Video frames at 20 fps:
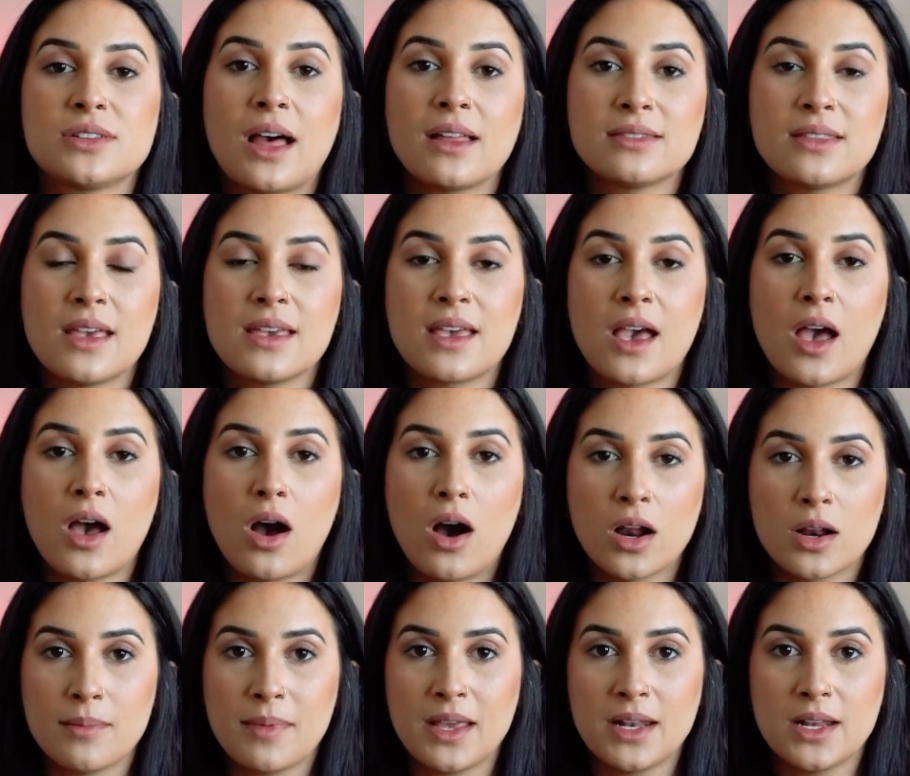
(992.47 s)
that they get
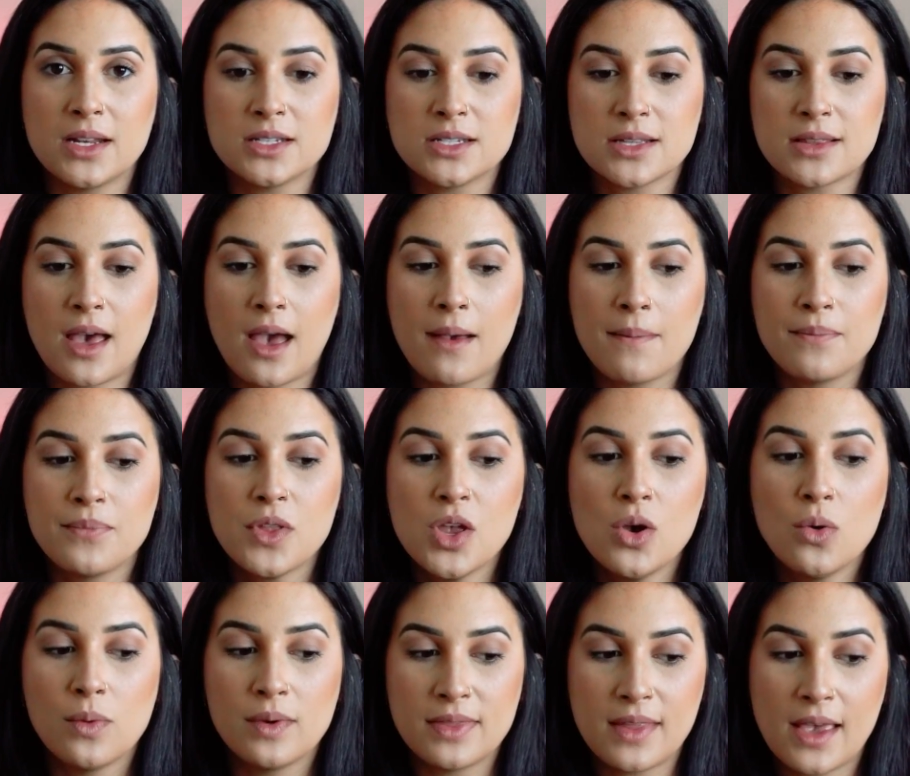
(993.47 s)
automated to them
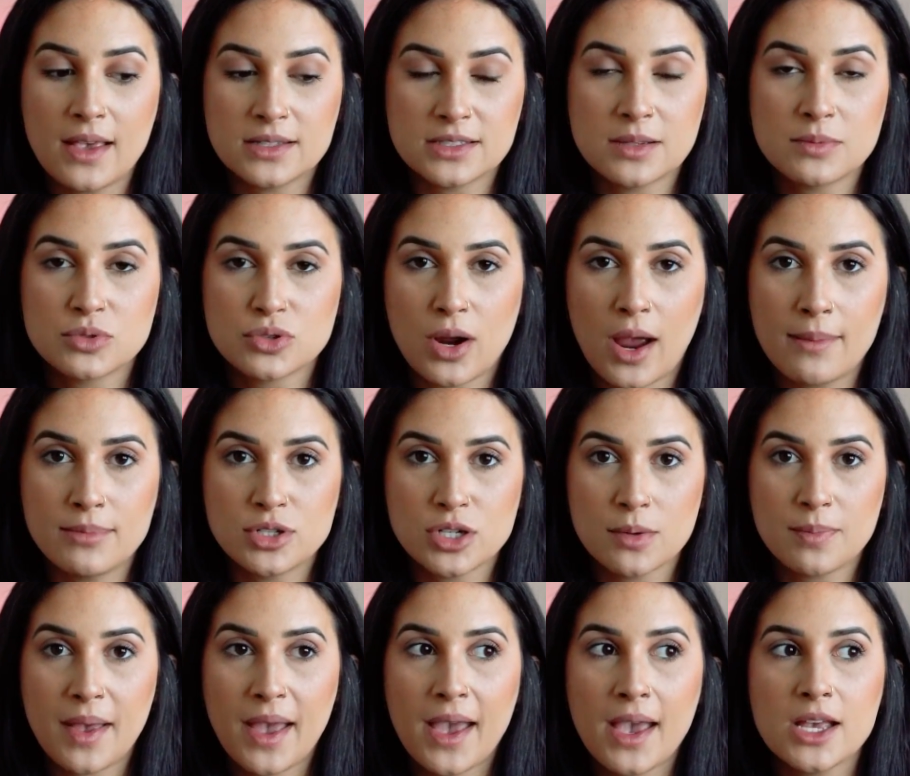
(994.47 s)
when they subscribe to
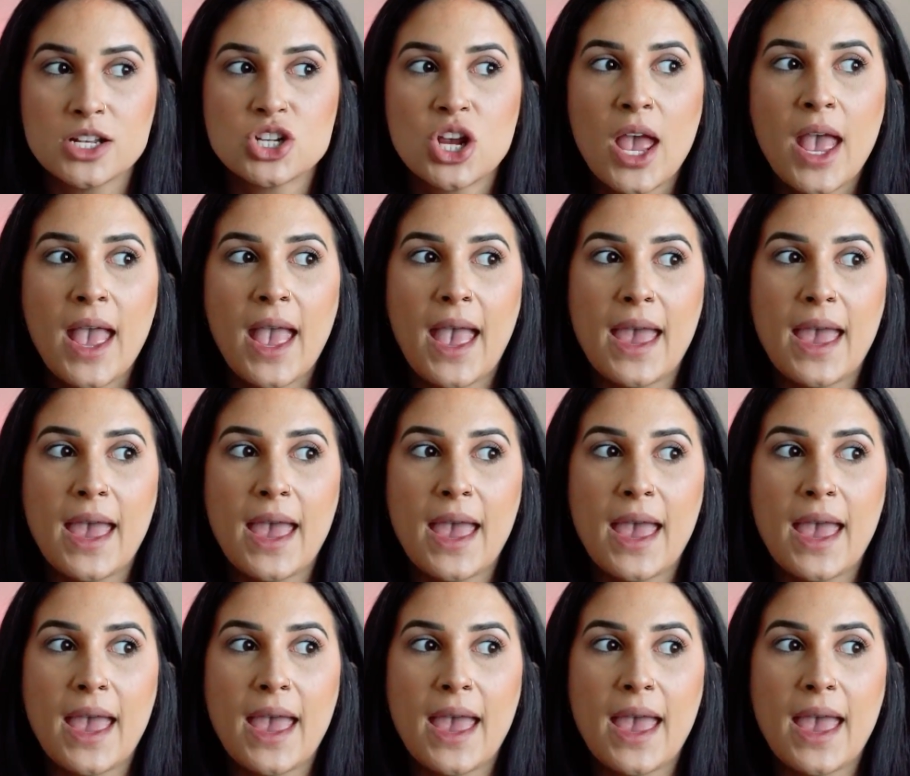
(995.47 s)
your page.